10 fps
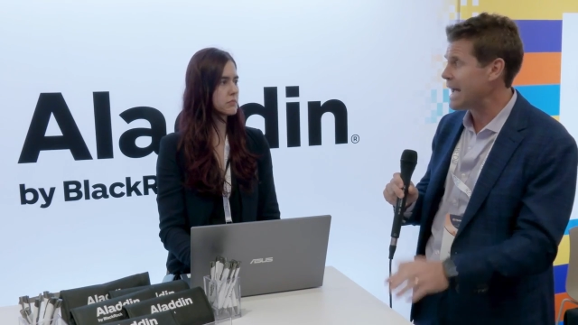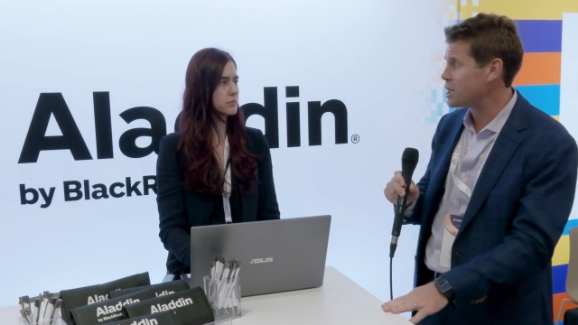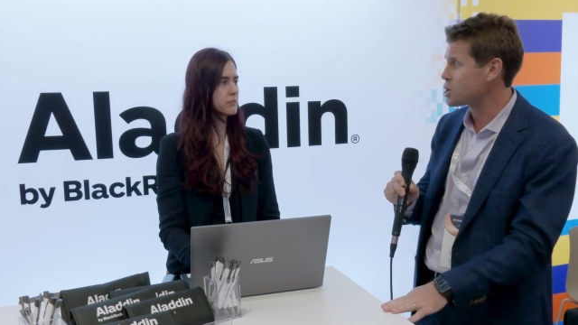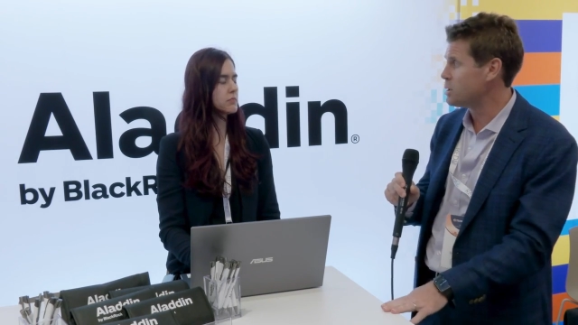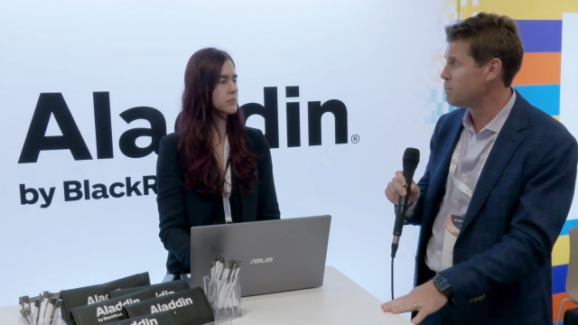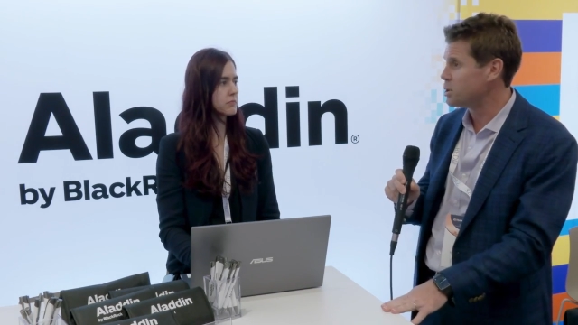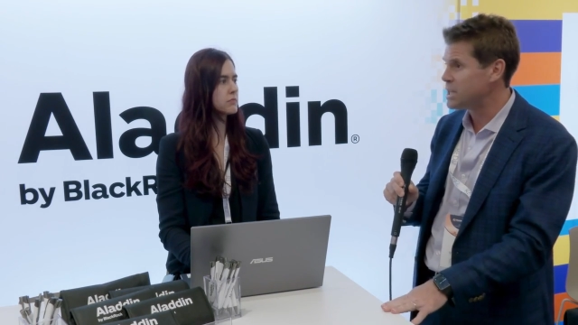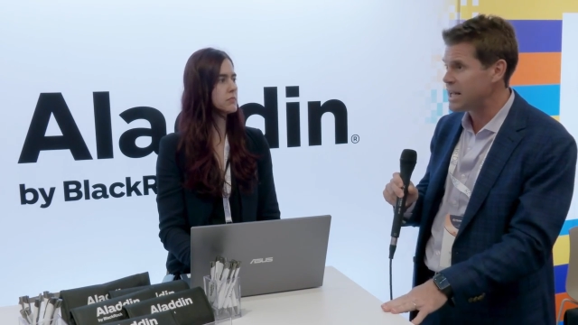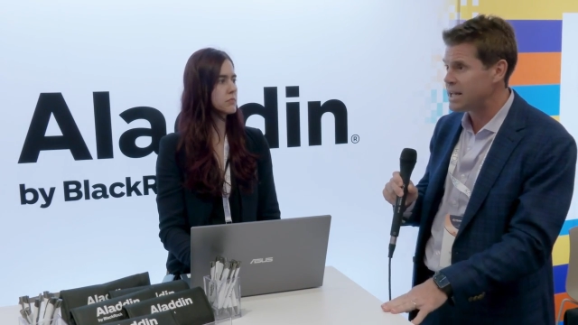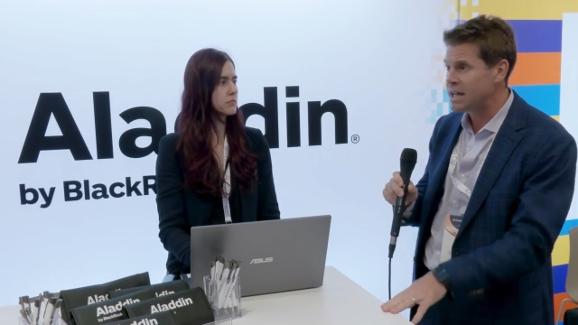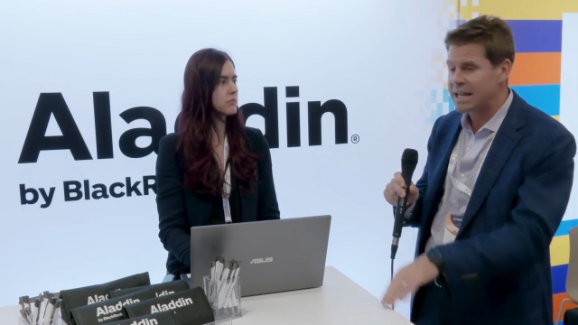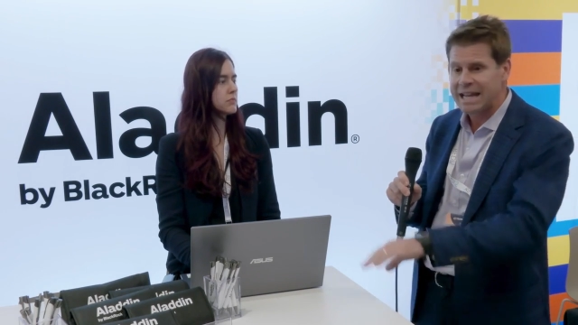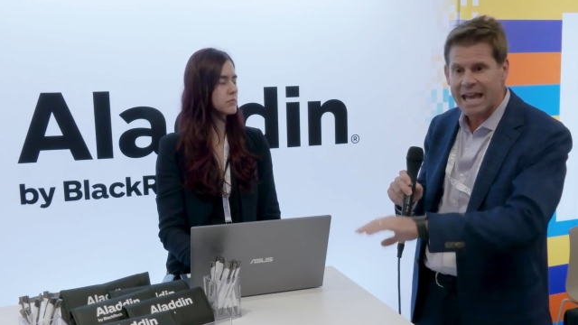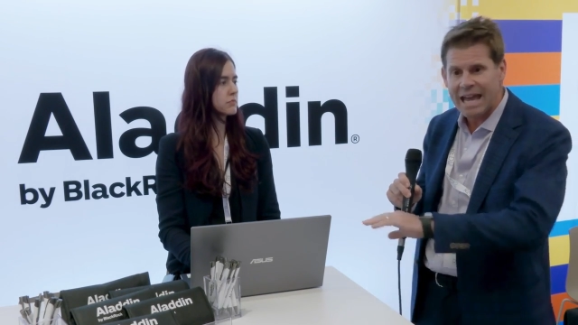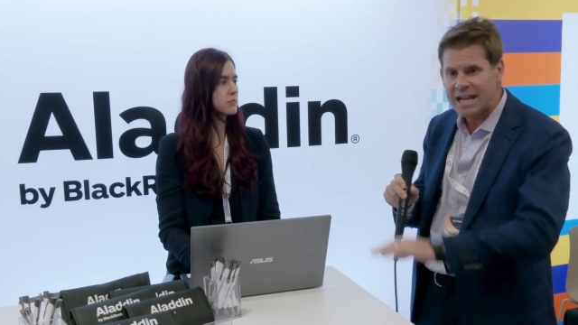Speaker 1: actionable data
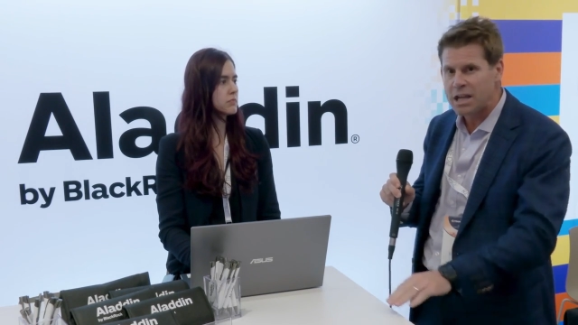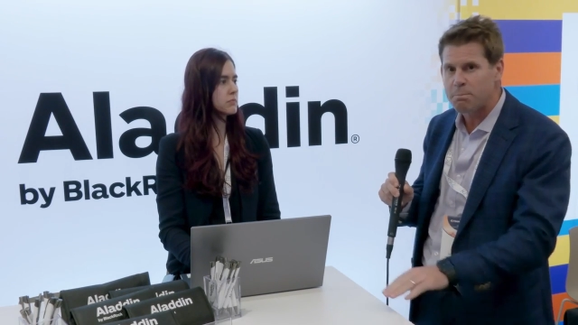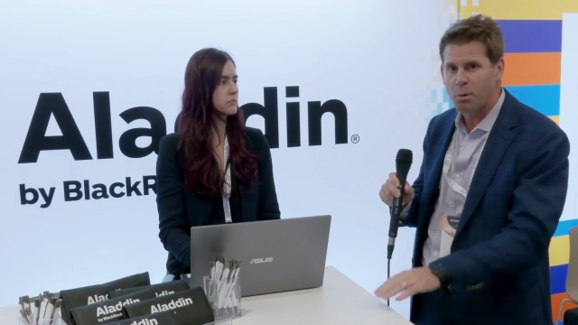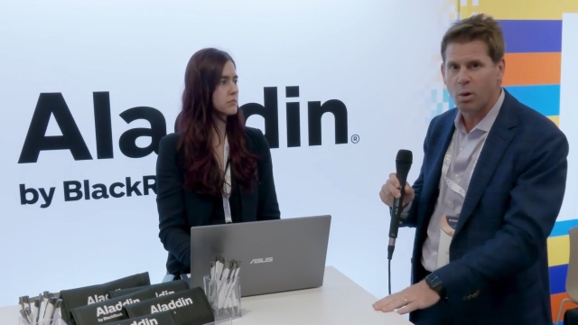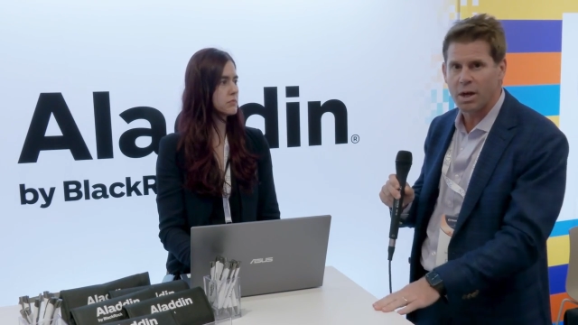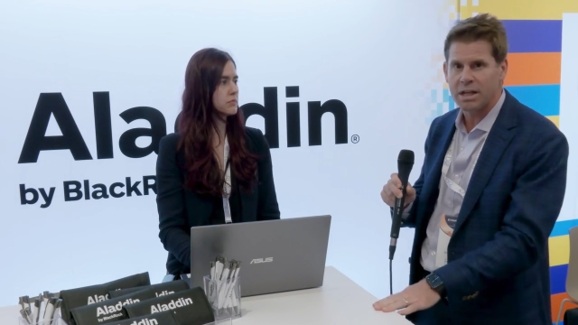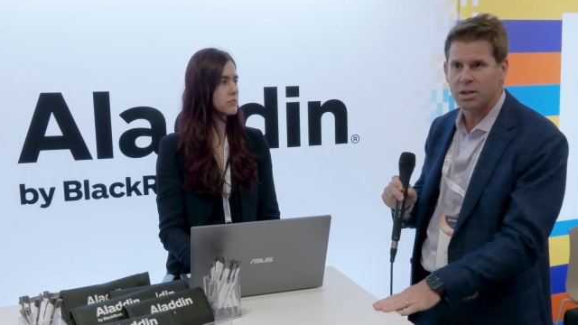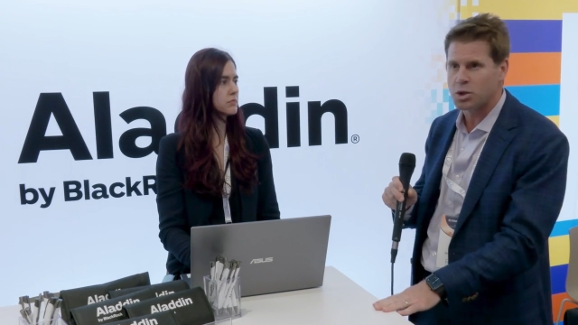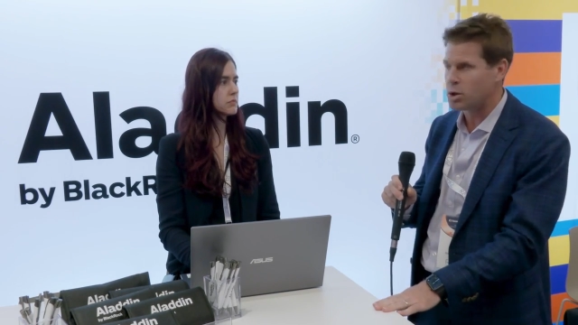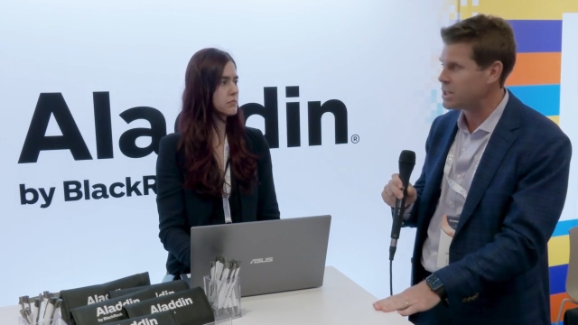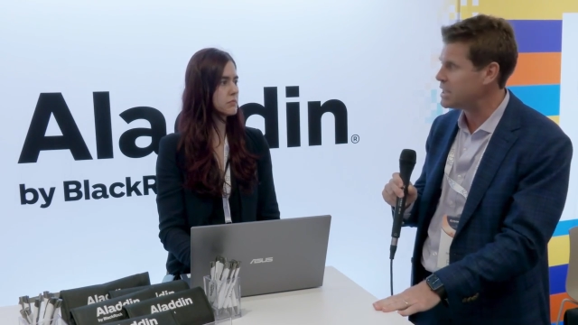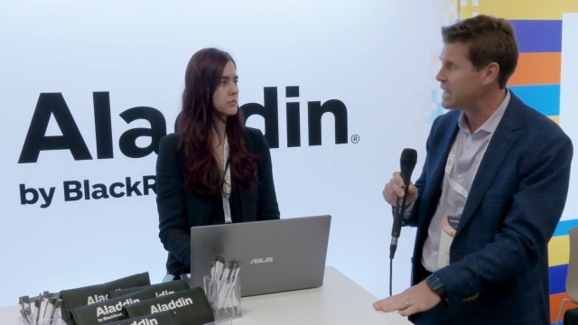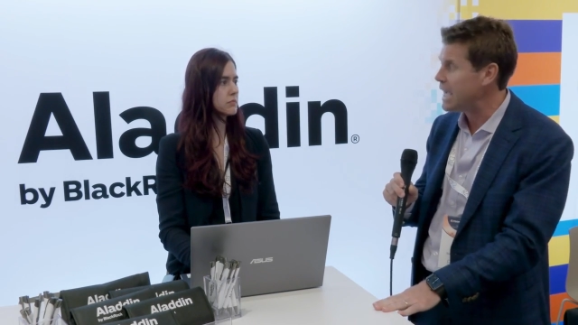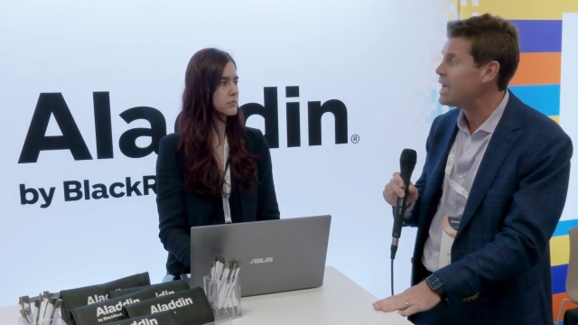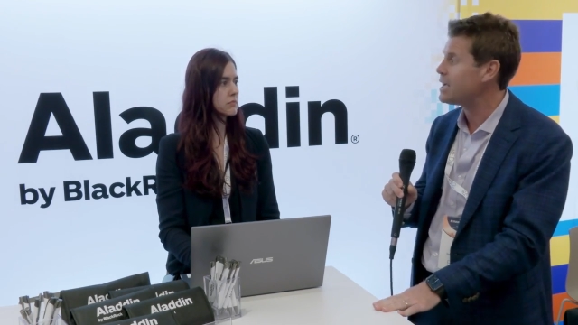at any point during the
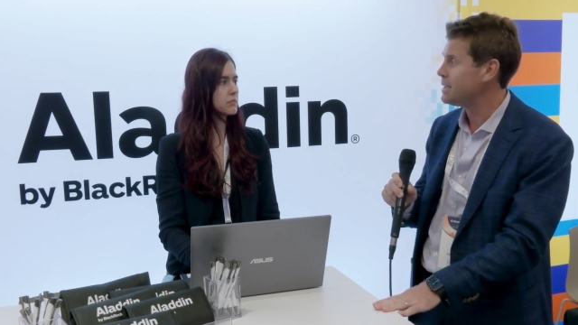day.